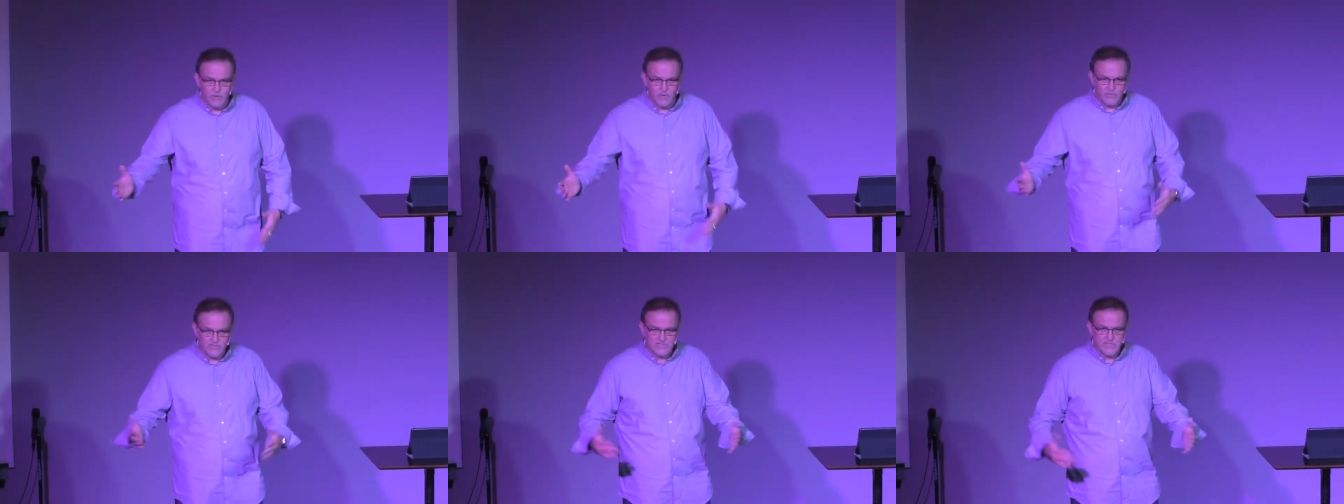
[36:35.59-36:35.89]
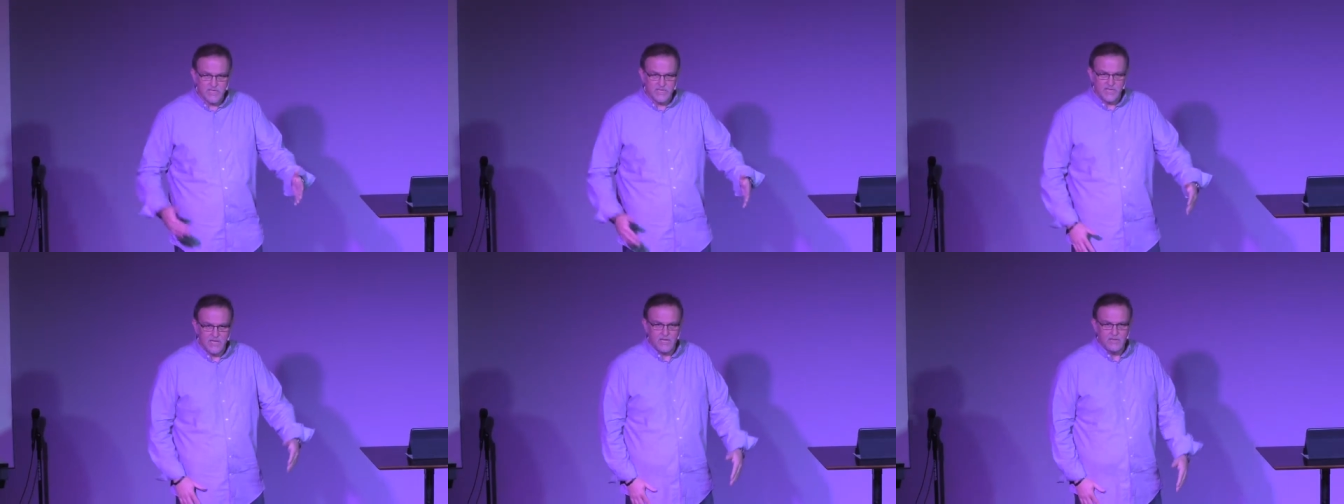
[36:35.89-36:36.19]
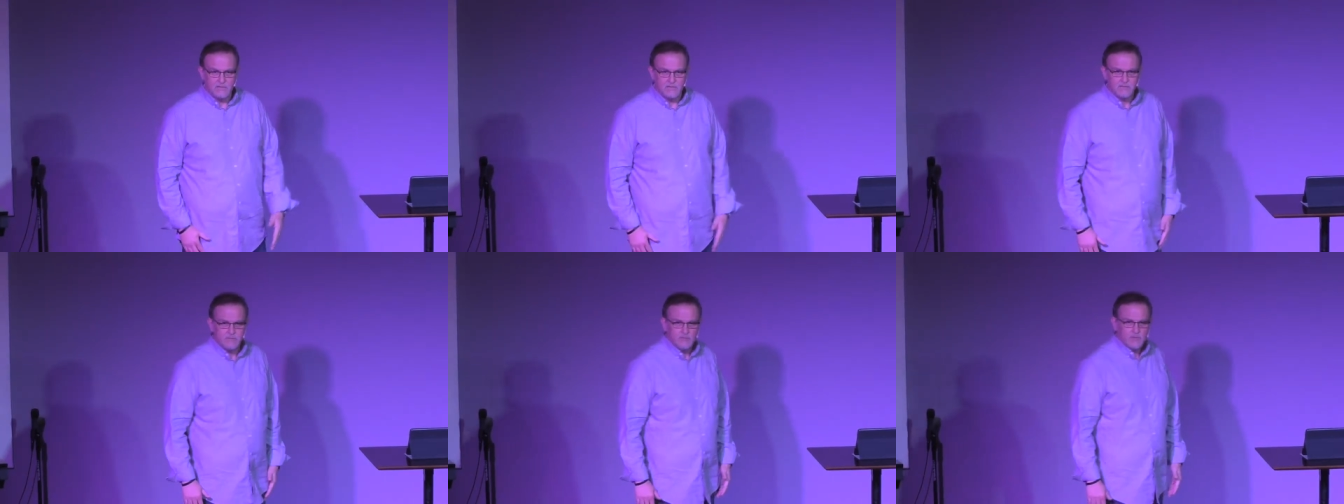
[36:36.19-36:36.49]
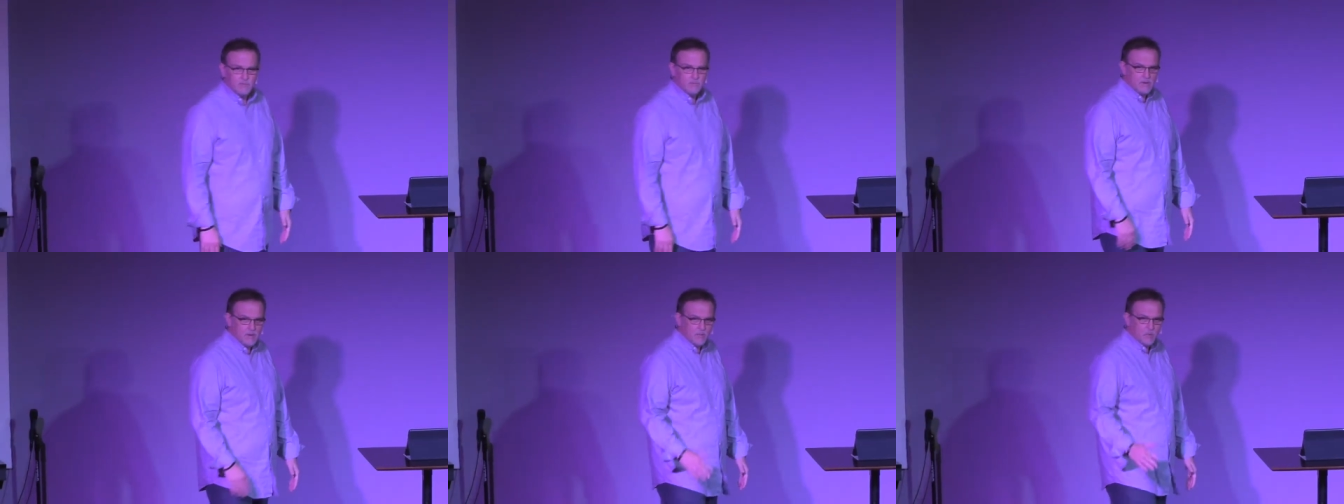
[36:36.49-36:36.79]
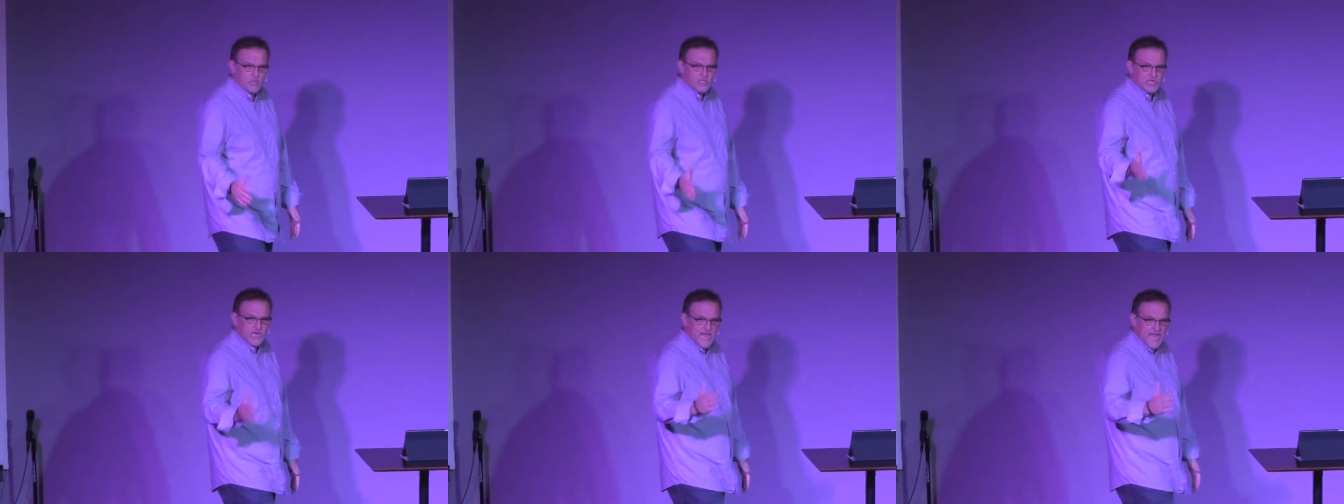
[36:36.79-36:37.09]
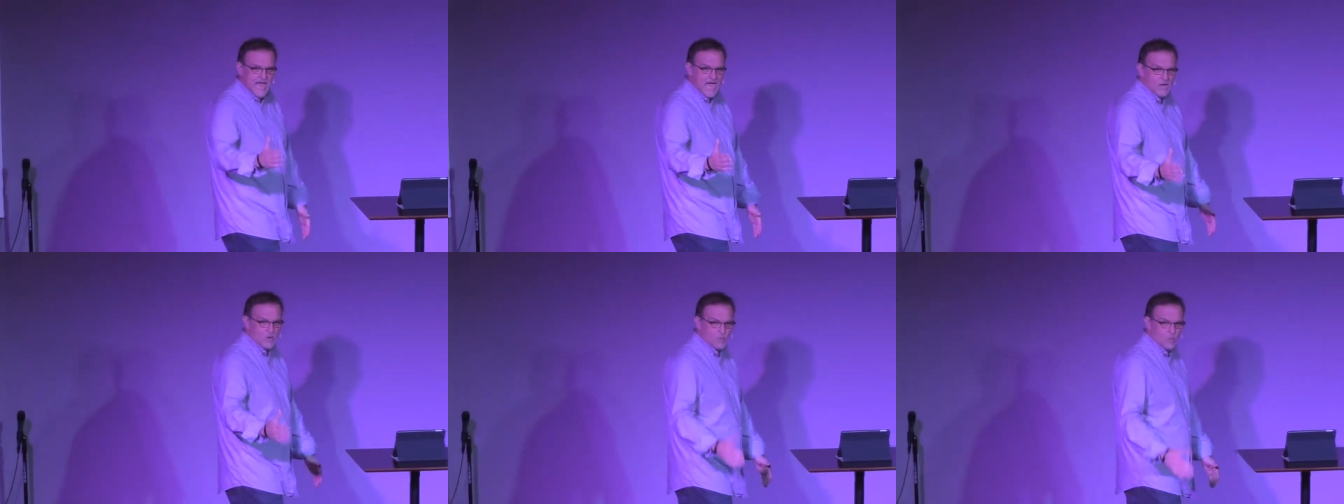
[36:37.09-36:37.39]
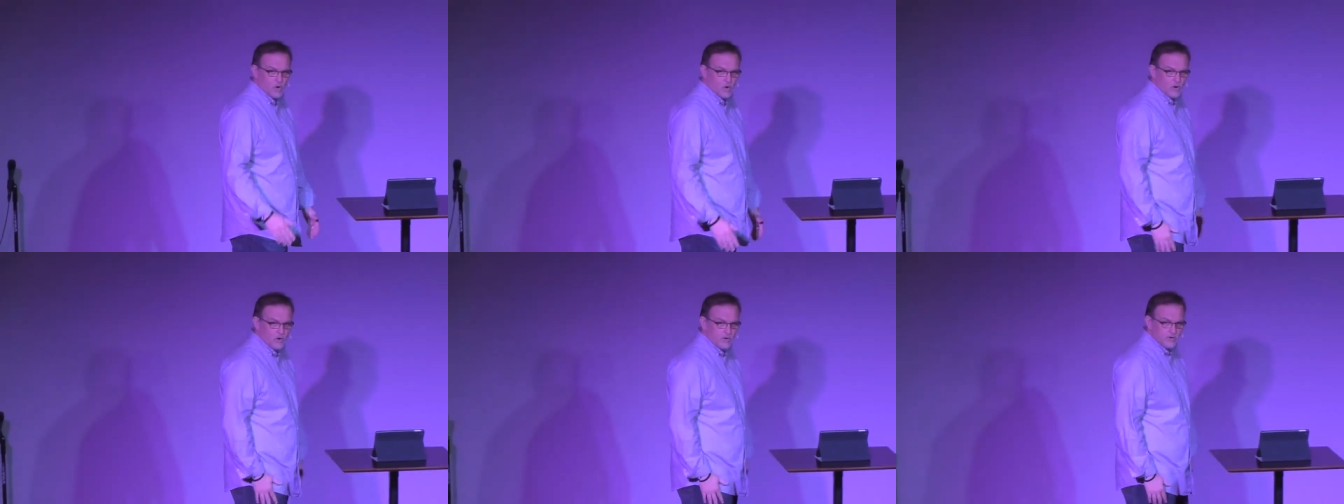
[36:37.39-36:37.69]
We always say that. Maybe we should add a
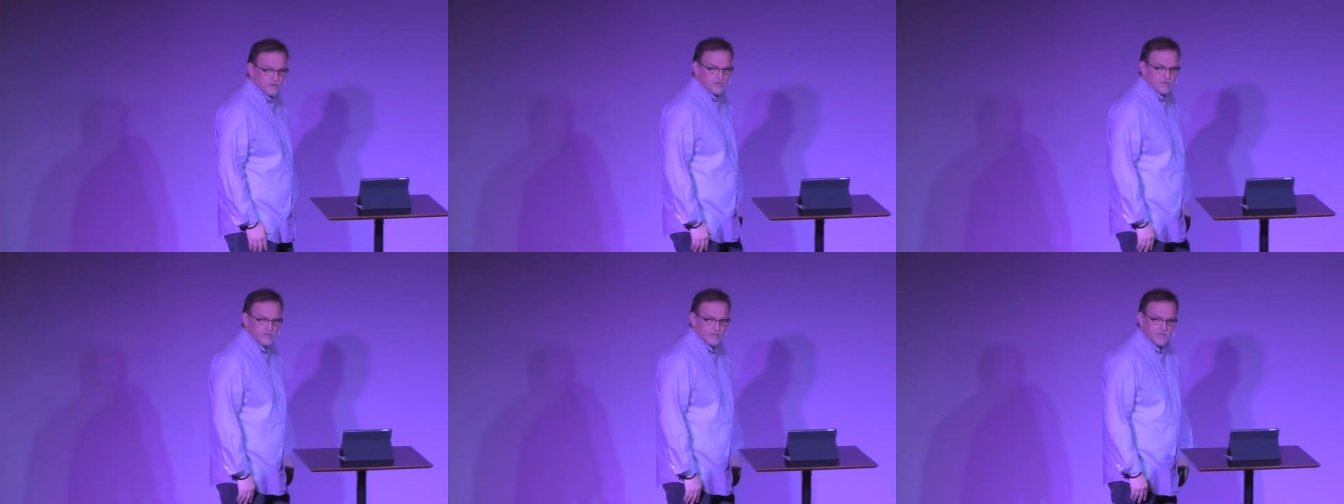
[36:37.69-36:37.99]
word.